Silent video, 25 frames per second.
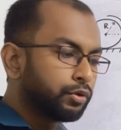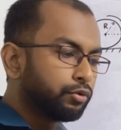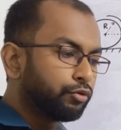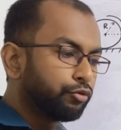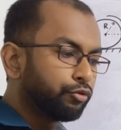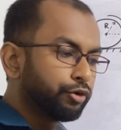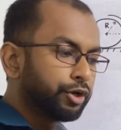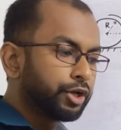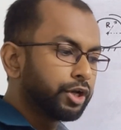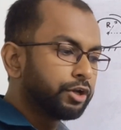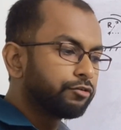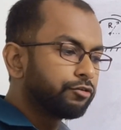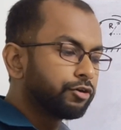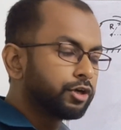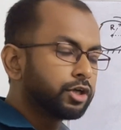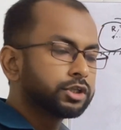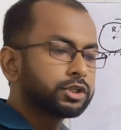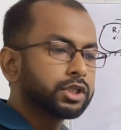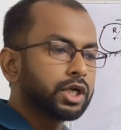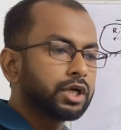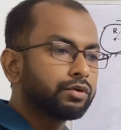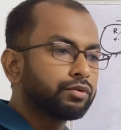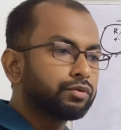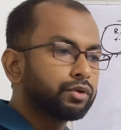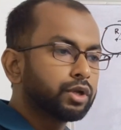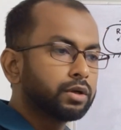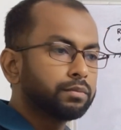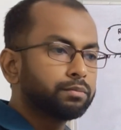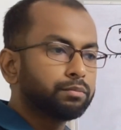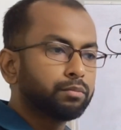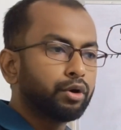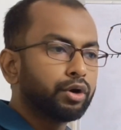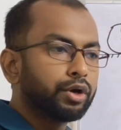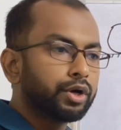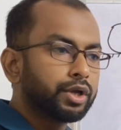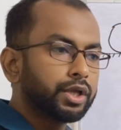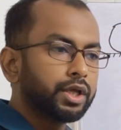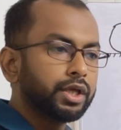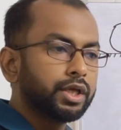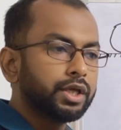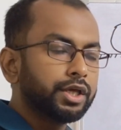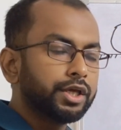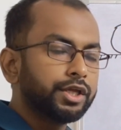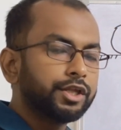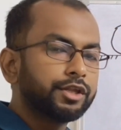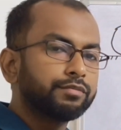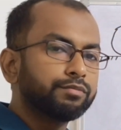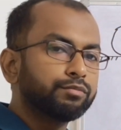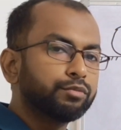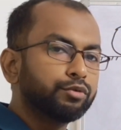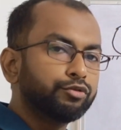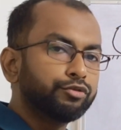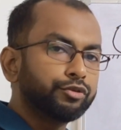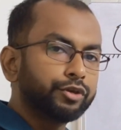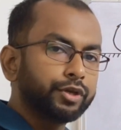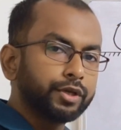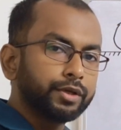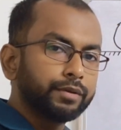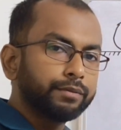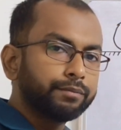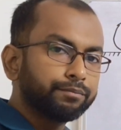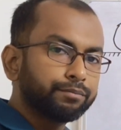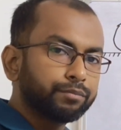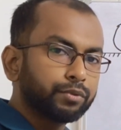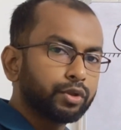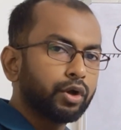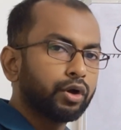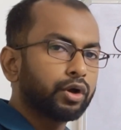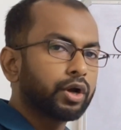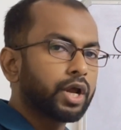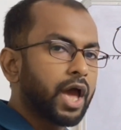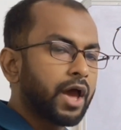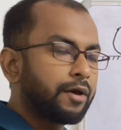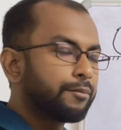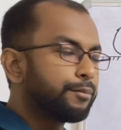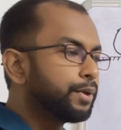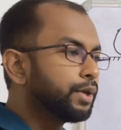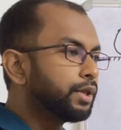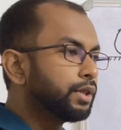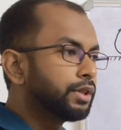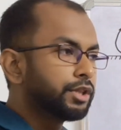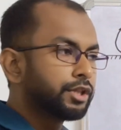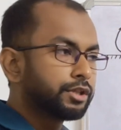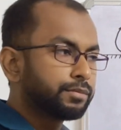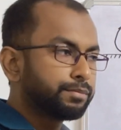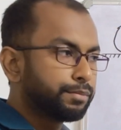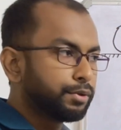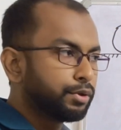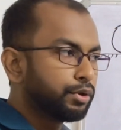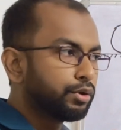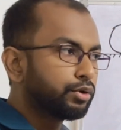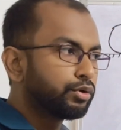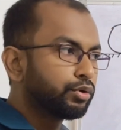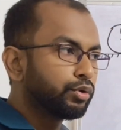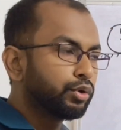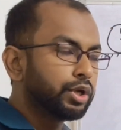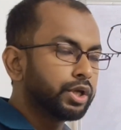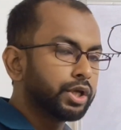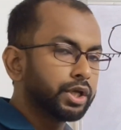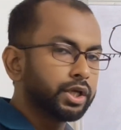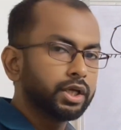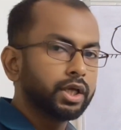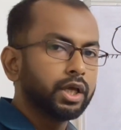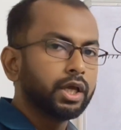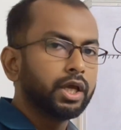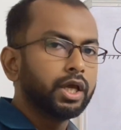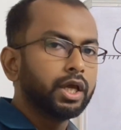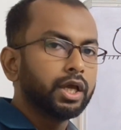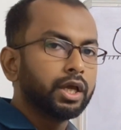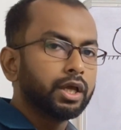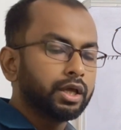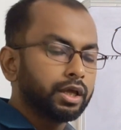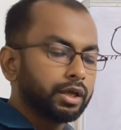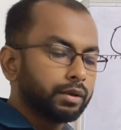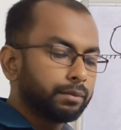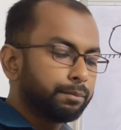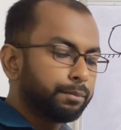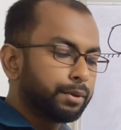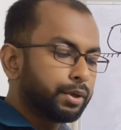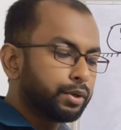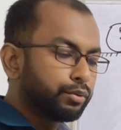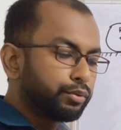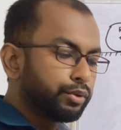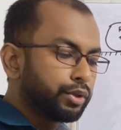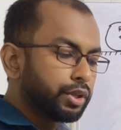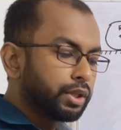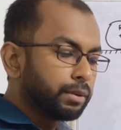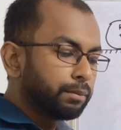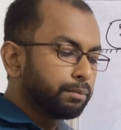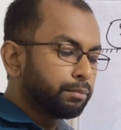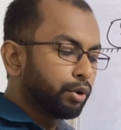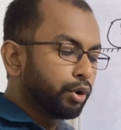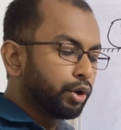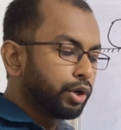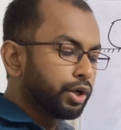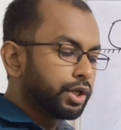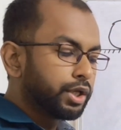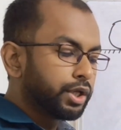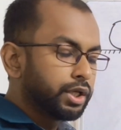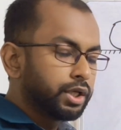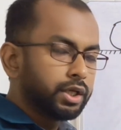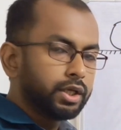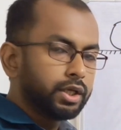whenever a circular body is moving or having this pure rolling, between the body